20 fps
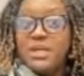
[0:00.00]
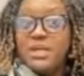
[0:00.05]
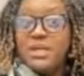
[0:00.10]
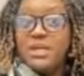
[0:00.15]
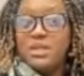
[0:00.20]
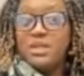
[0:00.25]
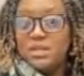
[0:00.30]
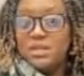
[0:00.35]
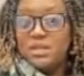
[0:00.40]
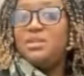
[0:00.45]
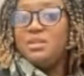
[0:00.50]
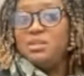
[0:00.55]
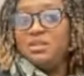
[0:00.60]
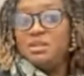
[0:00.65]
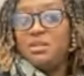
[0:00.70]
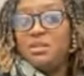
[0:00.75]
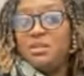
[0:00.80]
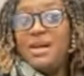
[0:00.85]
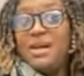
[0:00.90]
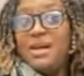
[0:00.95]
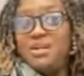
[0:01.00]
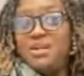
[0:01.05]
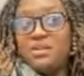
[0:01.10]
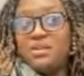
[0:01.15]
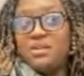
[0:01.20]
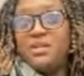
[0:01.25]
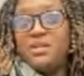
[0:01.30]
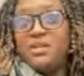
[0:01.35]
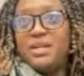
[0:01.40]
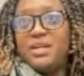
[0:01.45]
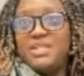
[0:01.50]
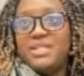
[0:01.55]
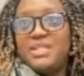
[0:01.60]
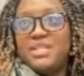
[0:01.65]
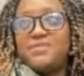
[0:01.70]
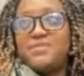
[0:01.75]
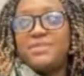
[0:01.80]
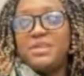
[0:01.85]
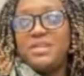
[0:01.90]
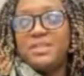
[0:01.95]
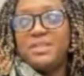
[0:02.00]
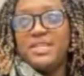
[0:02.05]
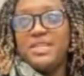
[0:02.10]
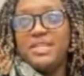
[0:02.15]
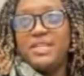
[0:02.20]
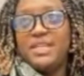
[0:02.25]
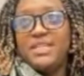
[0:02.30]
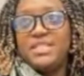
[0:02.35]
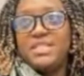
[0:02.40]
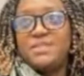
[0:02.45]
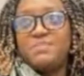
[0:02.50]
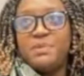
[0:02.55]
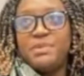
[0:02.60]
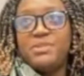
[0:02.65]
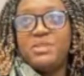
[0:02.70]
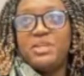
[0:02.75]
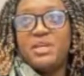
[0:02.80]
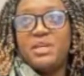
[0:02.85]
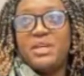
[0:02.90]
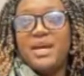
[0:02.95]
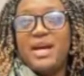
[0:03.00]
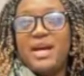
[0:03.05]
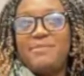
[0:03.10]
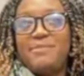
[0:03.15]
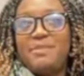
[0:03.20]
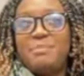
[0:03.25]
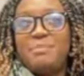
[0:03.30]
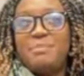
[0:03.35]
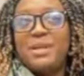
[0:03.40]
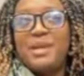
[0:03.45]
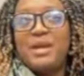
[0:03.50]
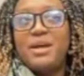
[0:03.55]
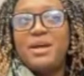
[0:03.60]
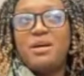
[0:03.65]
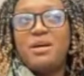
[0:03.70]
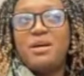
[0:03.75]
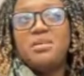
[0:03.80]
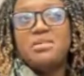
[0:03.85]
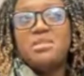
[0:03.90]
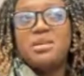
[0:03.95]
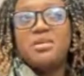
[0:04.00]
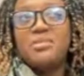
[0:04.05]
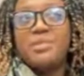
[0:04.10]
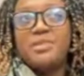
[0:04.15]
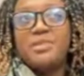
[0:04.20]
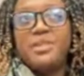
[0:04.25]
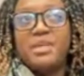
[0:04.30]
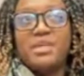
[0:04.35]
No, I agree. I definitely think it's building a habit, but I also think